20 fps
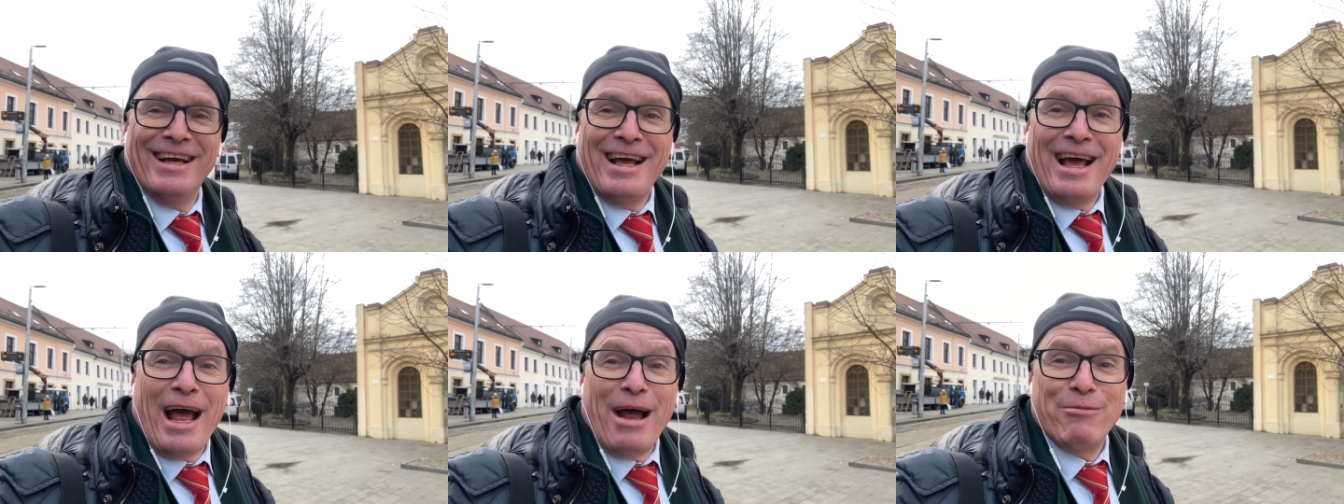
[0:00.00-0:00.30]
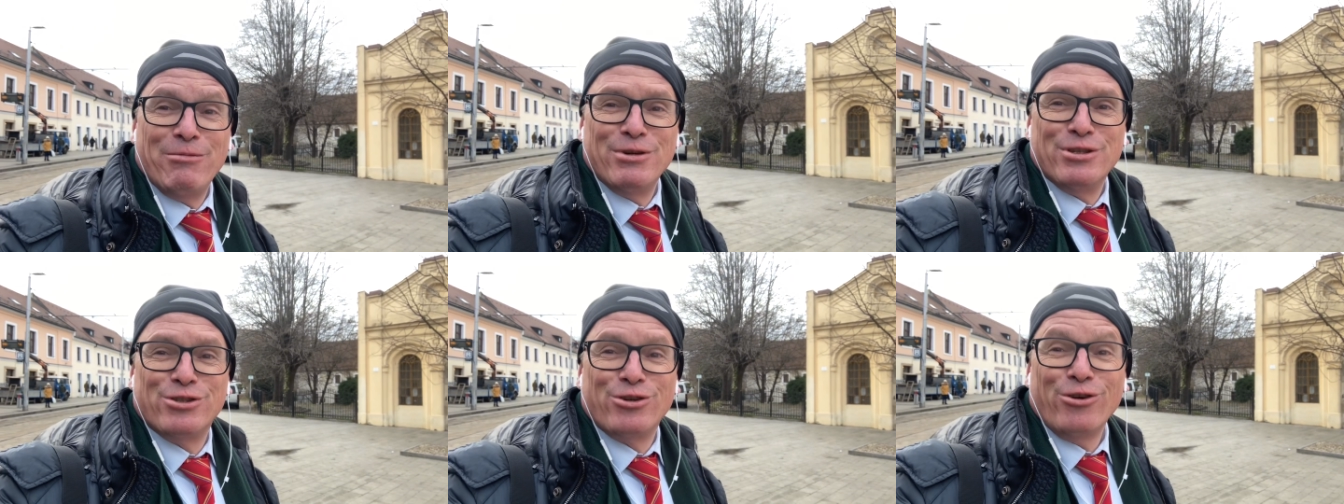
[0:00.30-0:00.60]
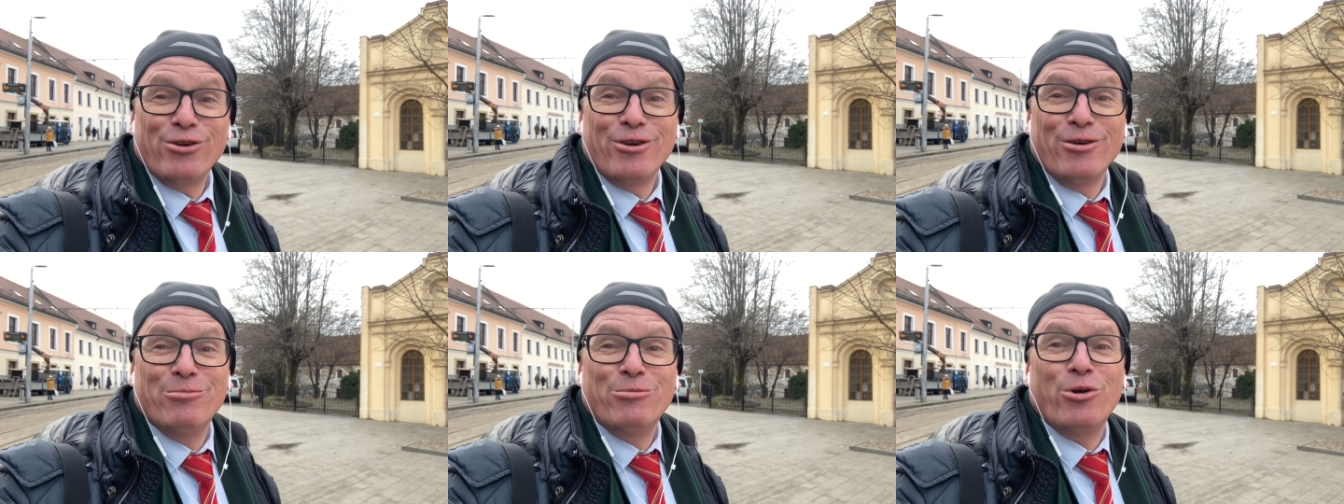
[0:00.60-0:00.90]
I will show
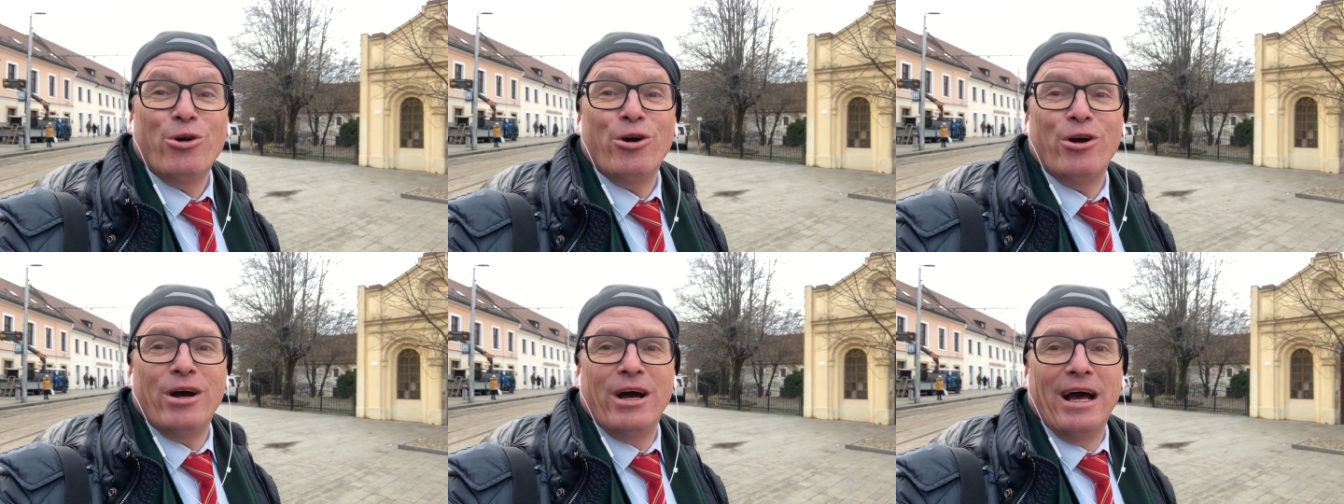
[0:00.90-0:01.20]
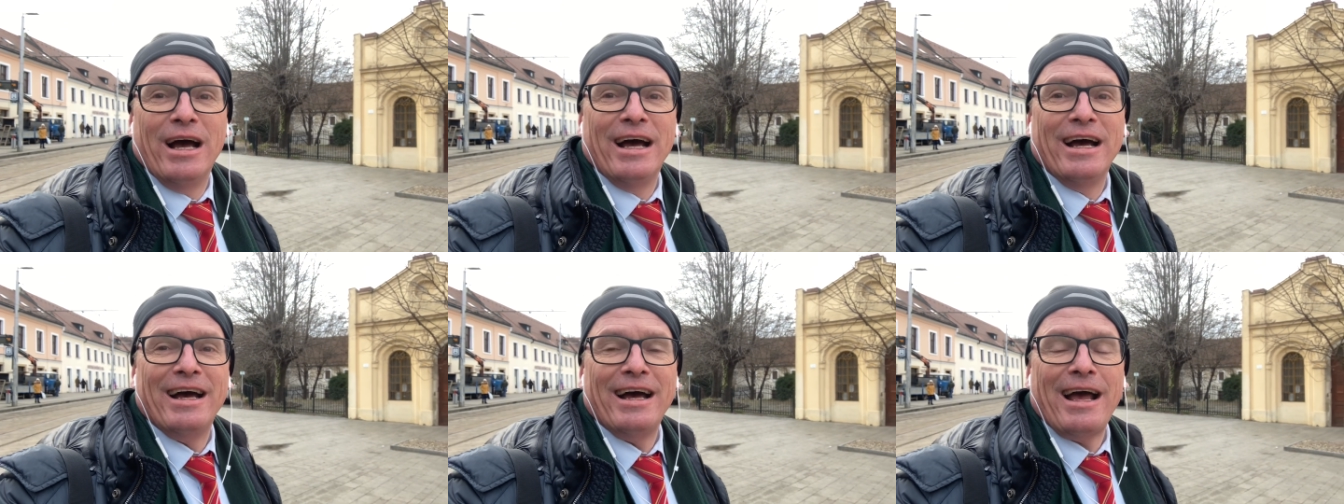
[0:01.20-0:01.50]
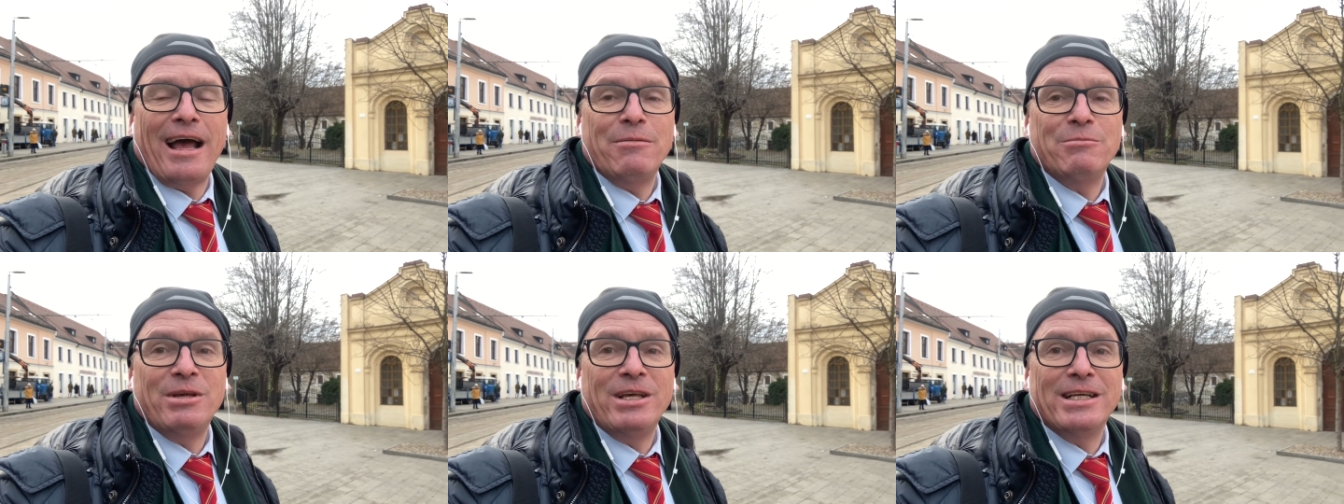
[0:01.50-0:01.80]
you more.
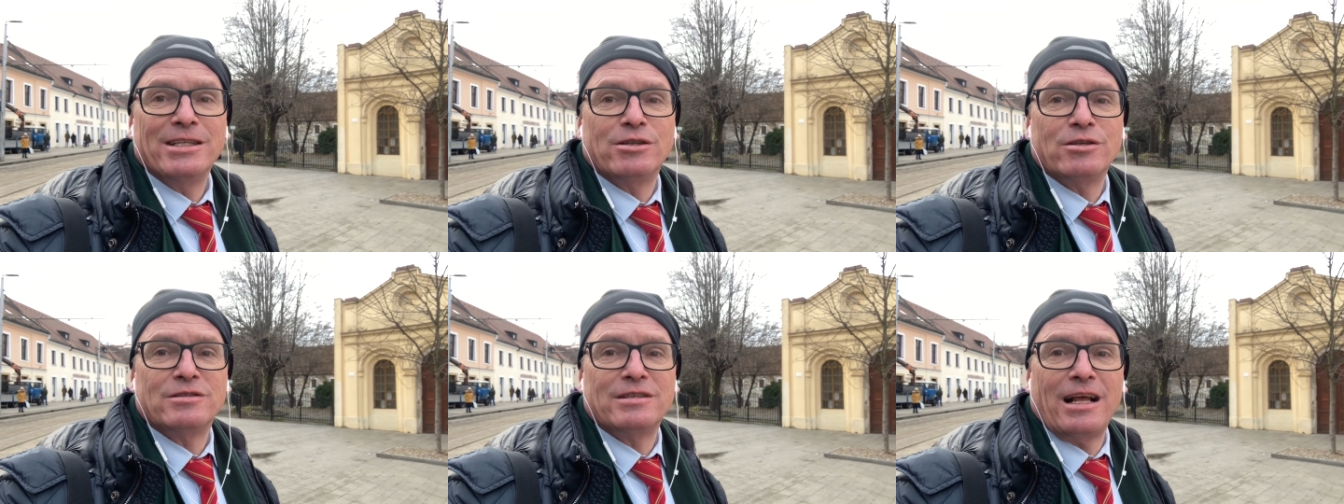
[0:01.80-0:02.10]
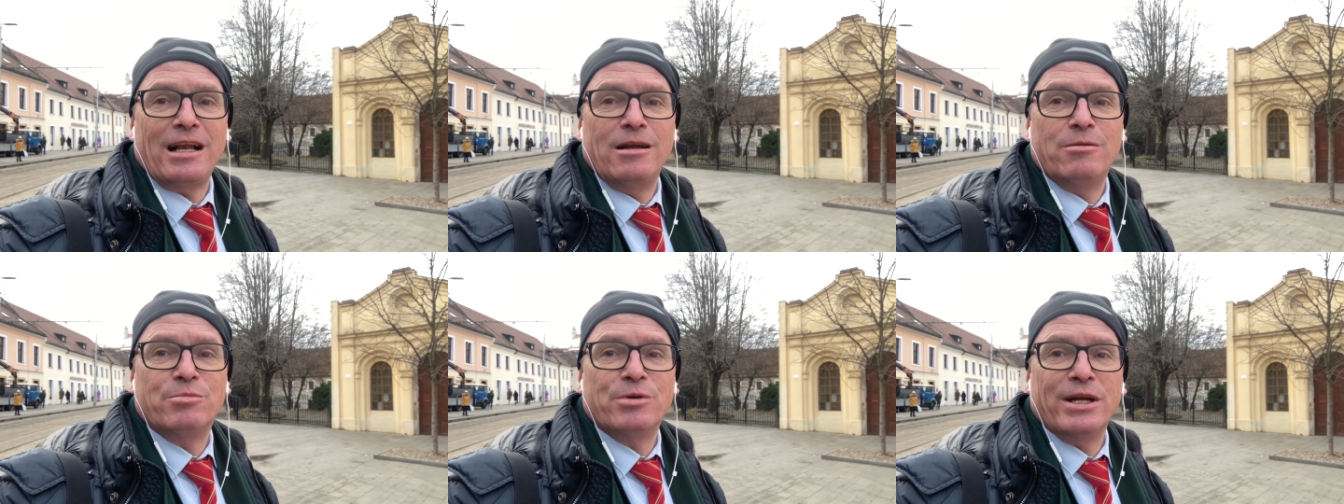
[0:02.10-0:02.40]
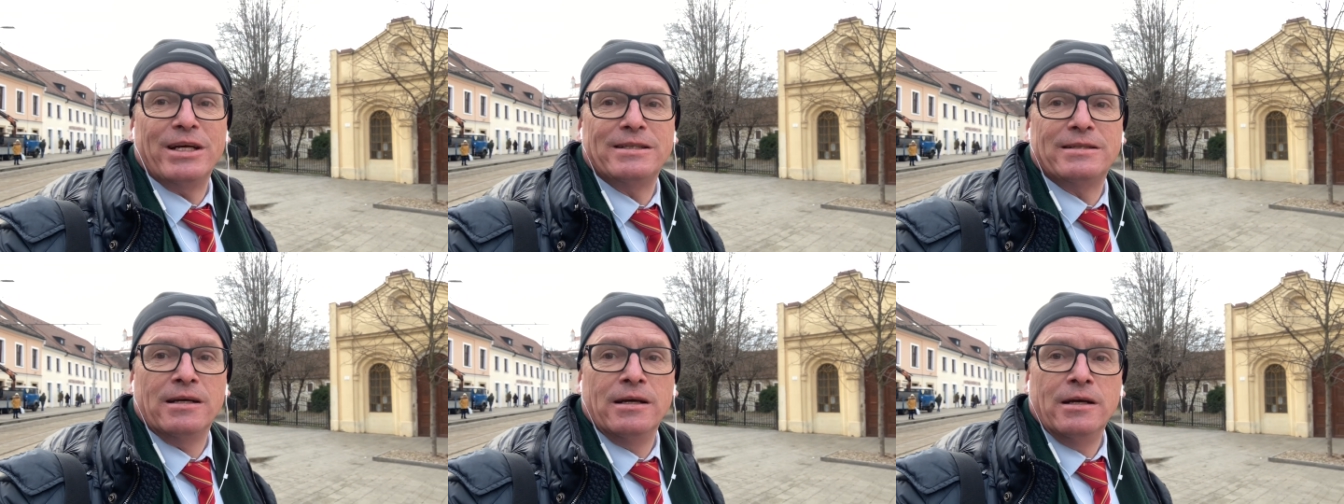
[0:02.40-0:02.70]
I'm here to
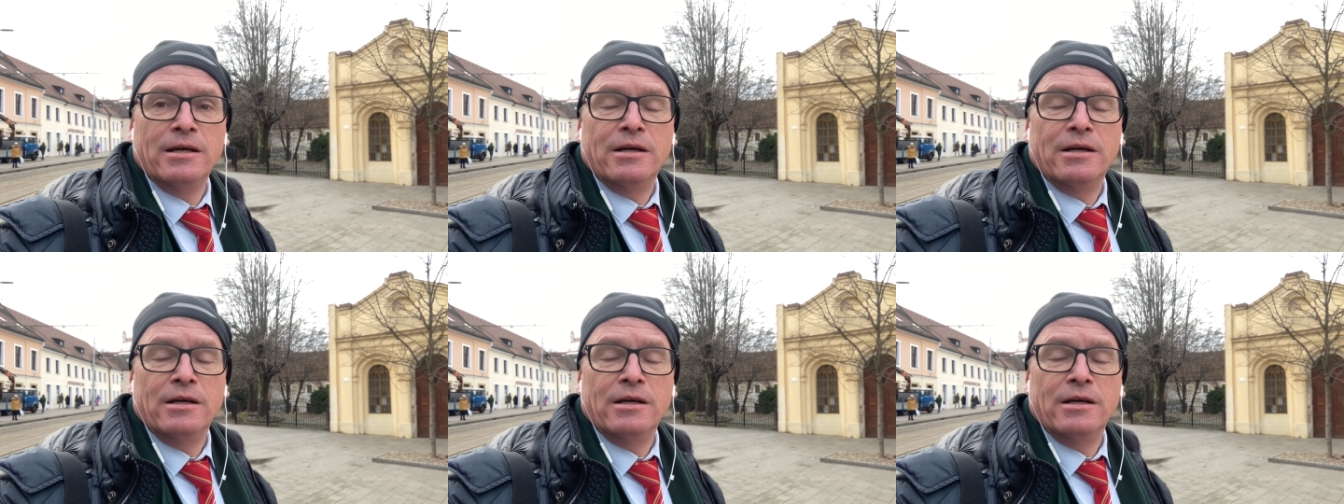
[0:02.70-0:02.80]
celebrate